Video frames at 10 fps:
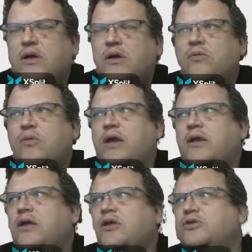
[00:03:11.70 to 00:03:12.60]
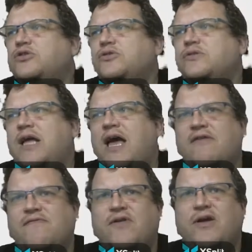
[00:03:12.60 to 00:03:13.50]
right? You shouldn't
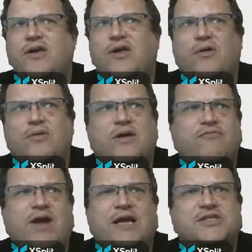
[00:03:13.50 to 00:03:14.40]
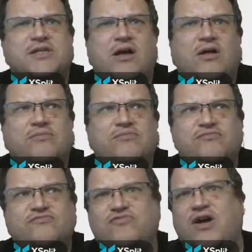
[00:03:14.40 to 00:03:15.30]
have, you know, the rationale
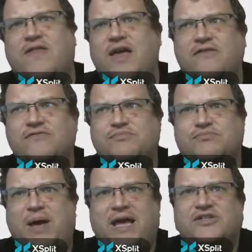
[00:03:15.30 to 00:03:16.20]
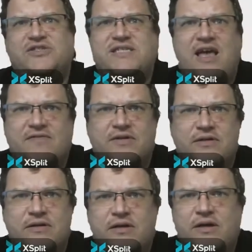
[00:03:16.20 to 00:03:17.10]
right at the end of page 7.
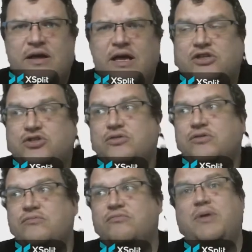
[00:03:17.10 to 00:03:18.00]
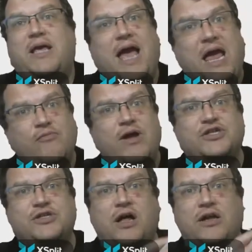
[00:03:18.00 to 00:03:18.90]
It should be aim,
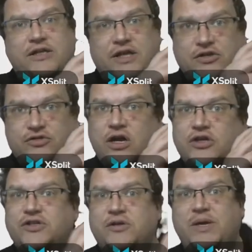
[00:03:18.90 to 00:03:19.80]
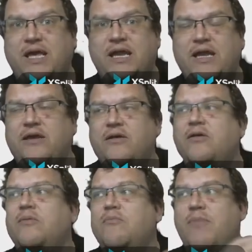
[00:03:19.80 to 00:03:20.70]
rationale in the introduction at the beginning,
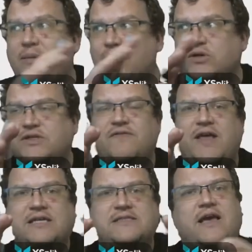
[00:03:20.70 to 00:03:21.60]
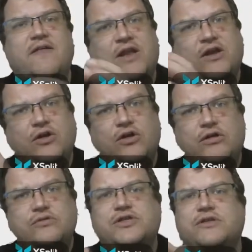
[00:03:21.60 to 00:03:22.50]
main body of the essay, and then a
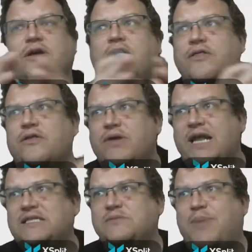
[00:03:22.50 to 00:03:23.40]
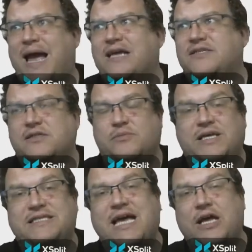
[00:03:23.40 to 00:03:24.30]
conclusion that relates back to them.
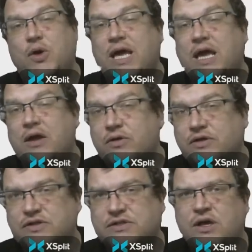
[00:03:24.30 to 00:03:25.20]
It's that coherence.